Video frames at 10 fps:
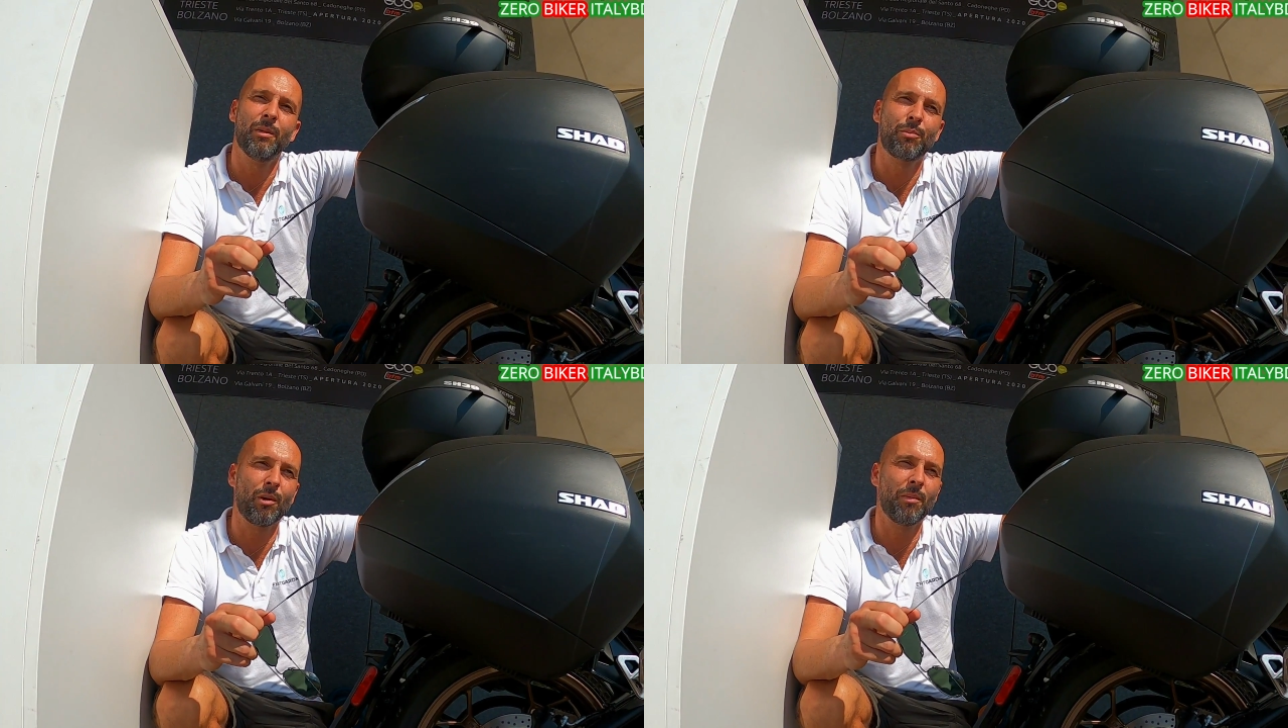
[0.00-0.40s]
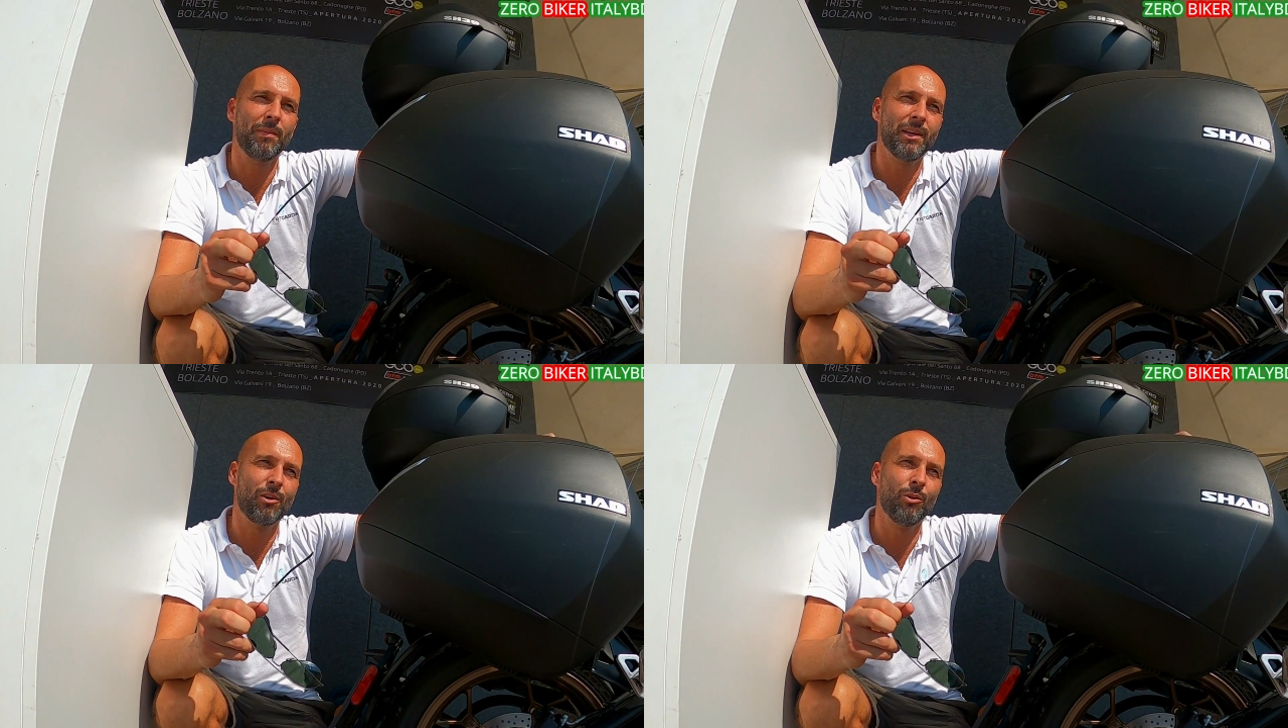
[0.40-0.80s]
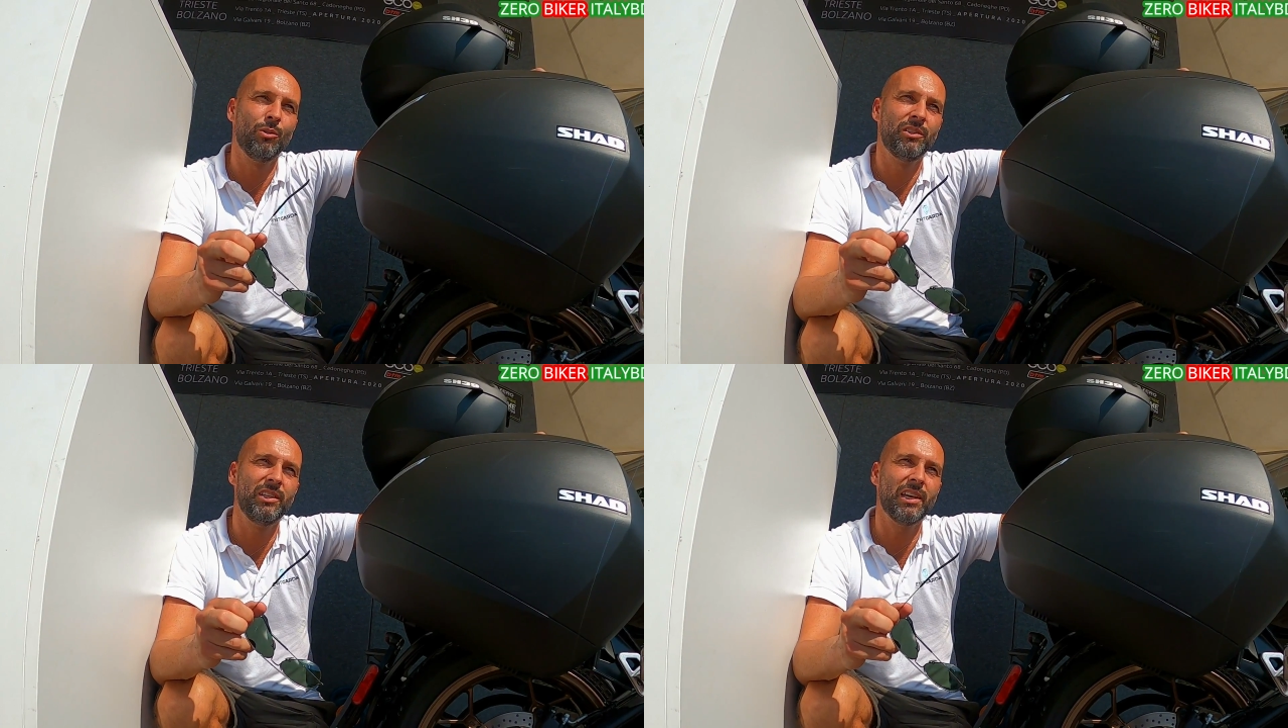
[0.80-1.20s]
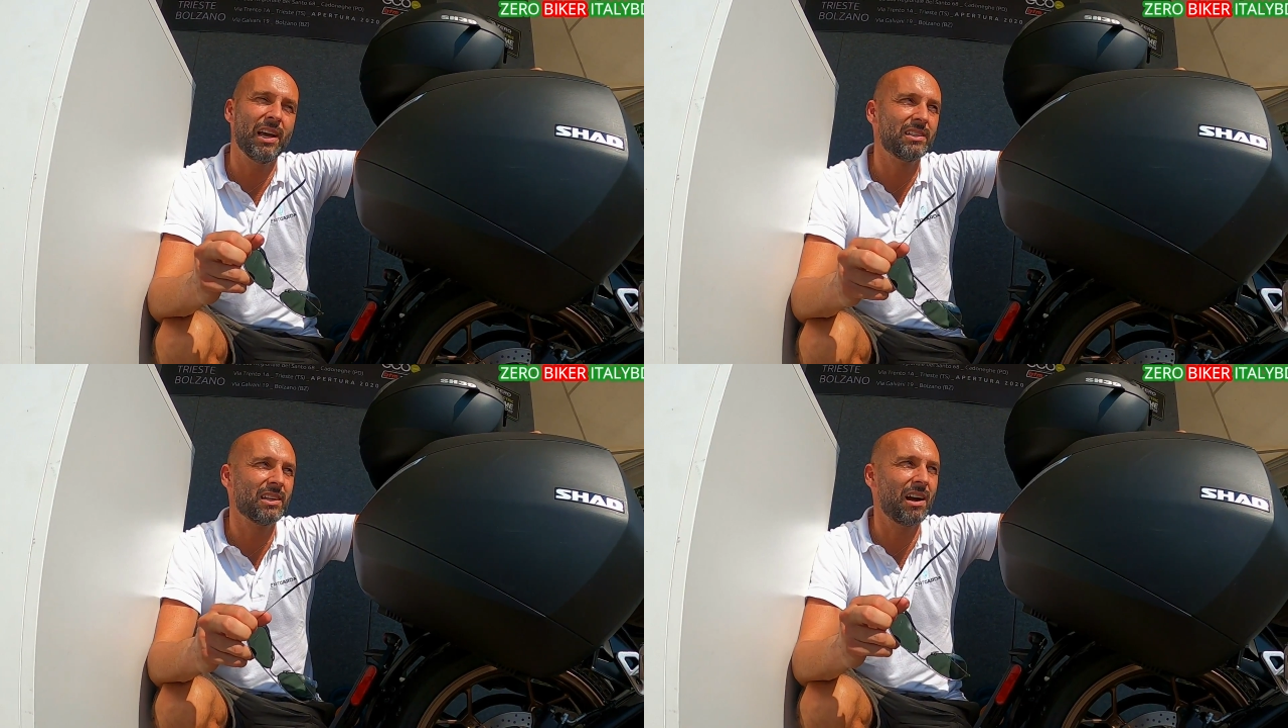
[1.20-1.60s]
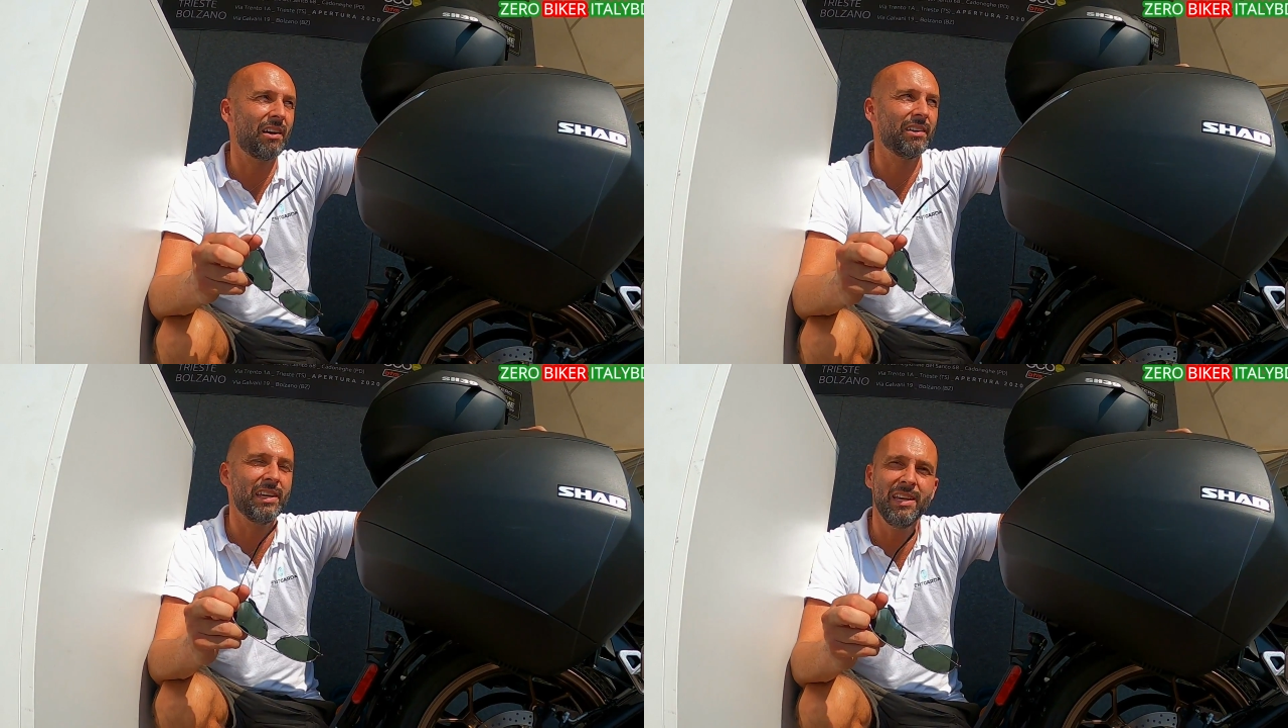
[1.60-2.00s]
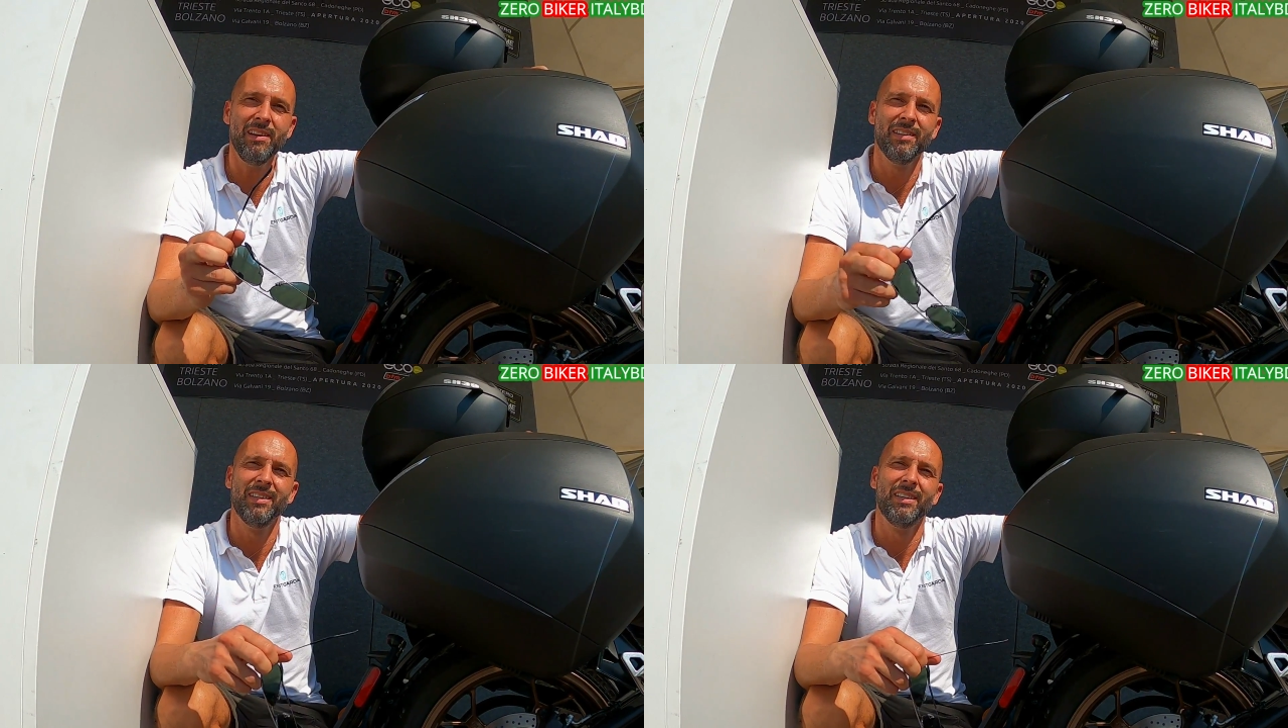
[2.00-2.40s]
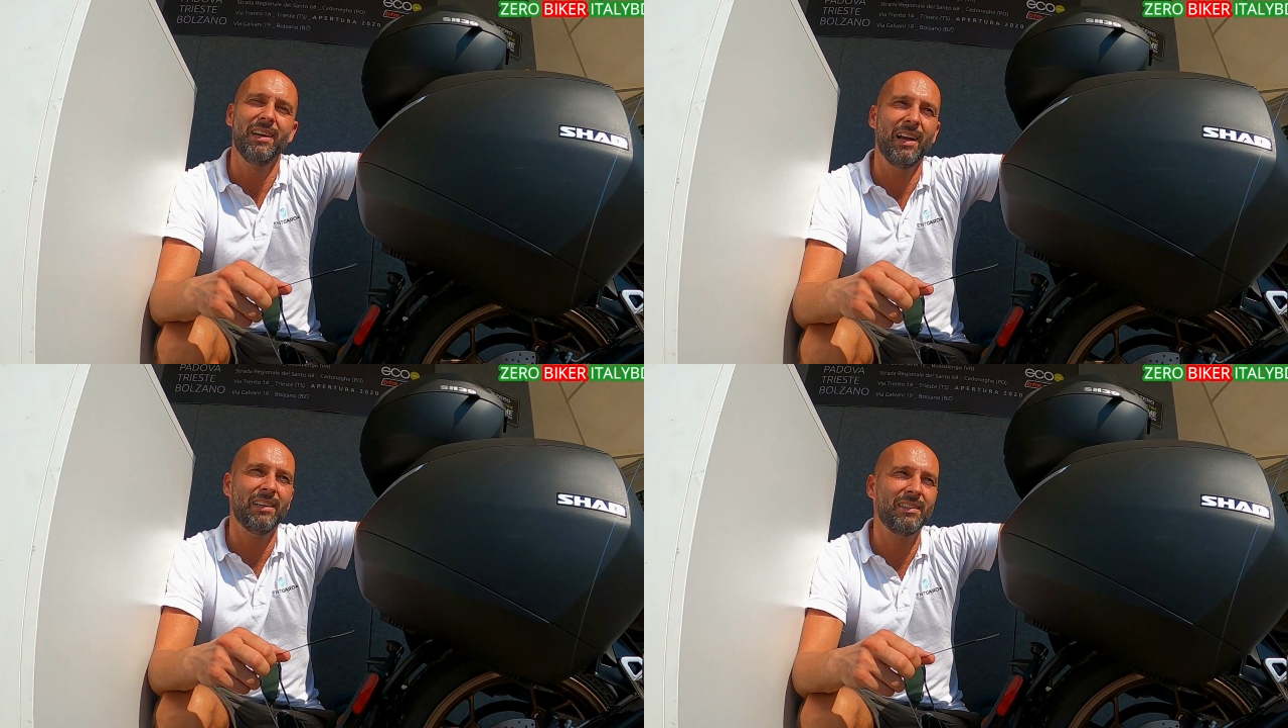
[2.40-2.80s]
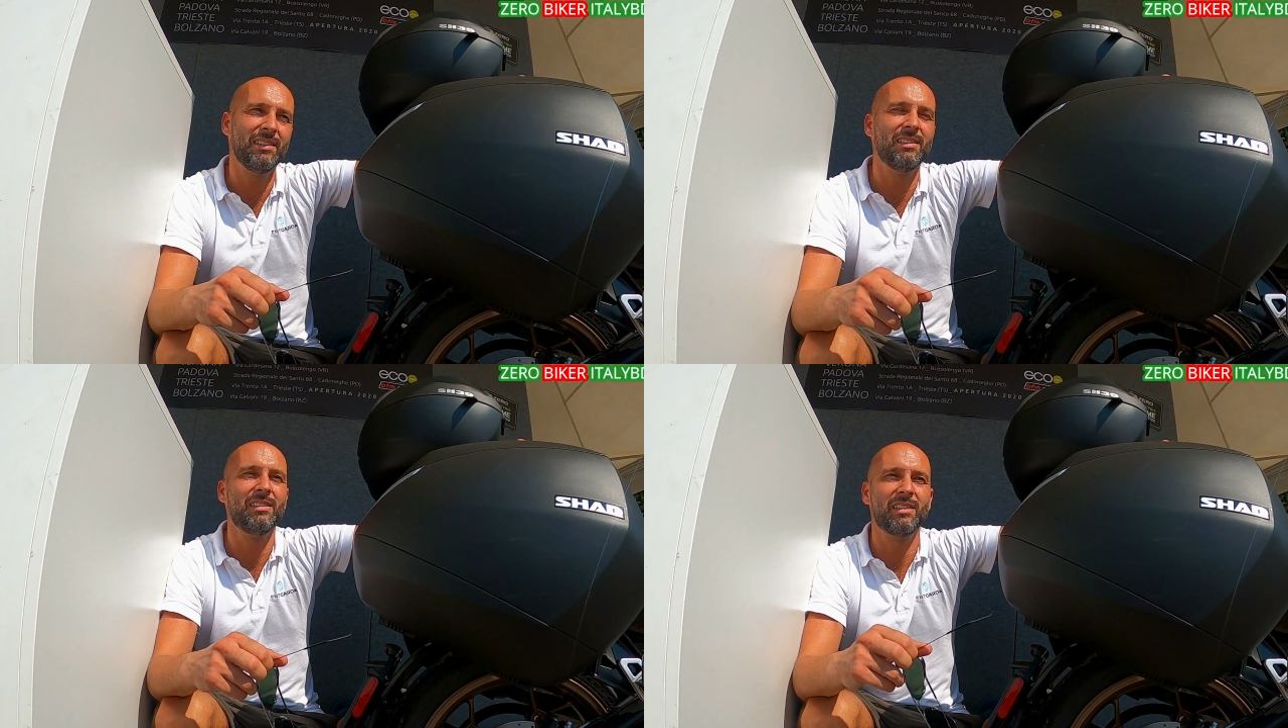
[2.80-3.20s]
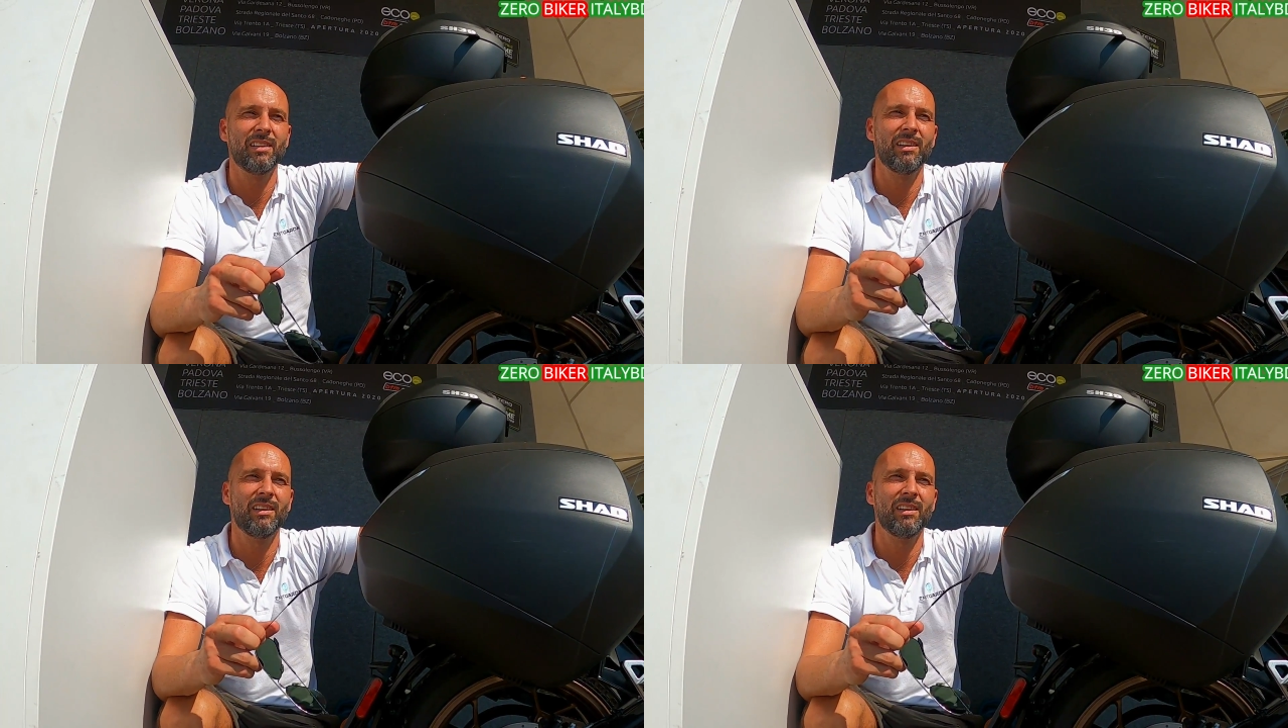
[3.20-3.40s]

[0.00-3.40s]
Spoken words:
probably called DSRE, and this is